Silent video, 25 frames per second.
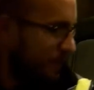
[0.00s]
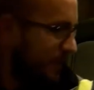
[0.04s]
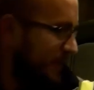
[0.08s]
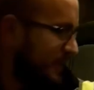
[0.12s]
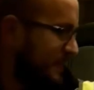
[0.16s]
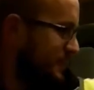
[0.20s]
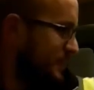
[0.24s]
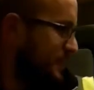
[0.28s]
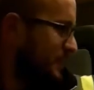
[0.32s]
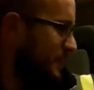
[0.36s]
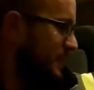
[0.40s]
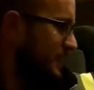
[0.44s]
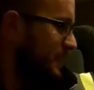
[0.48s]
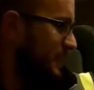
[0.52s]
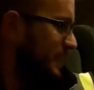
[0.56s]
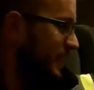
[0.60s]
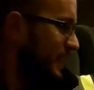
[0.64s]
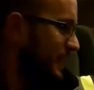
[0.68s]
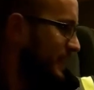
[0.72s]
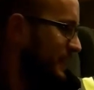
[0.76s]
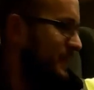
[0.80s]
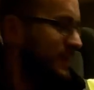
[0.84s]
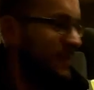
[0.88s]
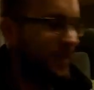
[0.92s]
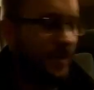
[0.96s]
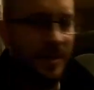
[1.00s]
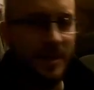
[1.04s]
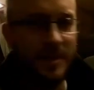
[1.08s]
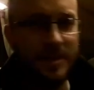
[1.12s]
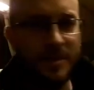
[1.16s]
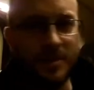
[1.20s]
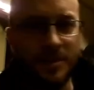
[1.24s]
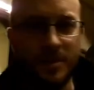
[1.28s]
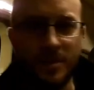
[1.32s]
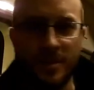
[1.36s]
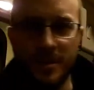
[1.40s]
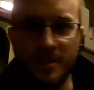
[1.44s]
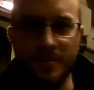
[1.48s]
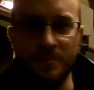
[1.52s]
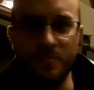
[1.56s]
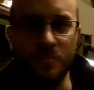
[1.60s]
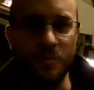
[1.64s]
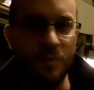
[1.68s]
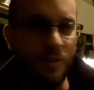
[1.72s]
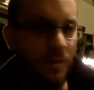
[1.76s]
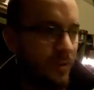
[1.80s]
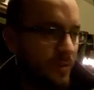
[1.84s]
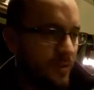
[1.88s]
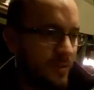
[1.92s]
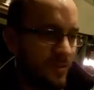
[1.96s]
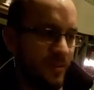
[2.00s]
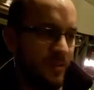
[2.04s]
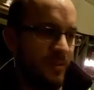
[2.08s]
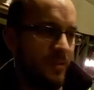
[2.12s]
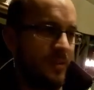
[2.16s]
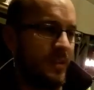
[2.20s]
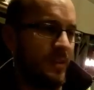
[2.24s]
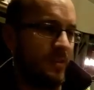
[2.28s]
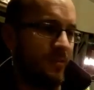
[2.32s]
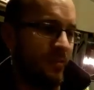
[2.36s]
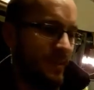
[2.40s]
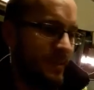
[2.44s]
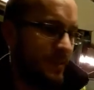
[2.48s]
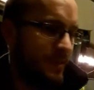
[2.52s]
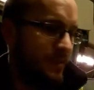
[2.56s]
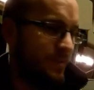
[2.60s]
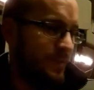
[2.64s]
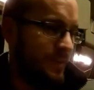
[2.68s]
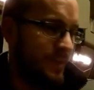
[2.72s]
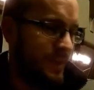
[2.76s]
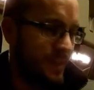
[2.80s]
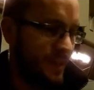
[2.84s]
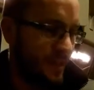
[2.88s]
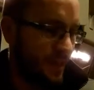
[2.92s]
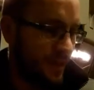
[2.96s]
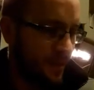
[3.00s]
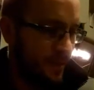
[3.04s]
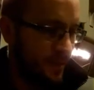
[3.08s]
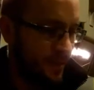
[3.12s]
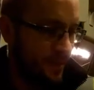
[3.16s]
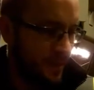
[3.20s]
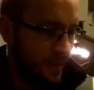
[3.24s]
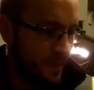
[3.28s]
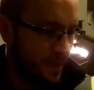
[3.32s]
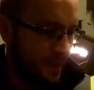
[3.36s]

went in the end. I think I got it wrong earlier in the video.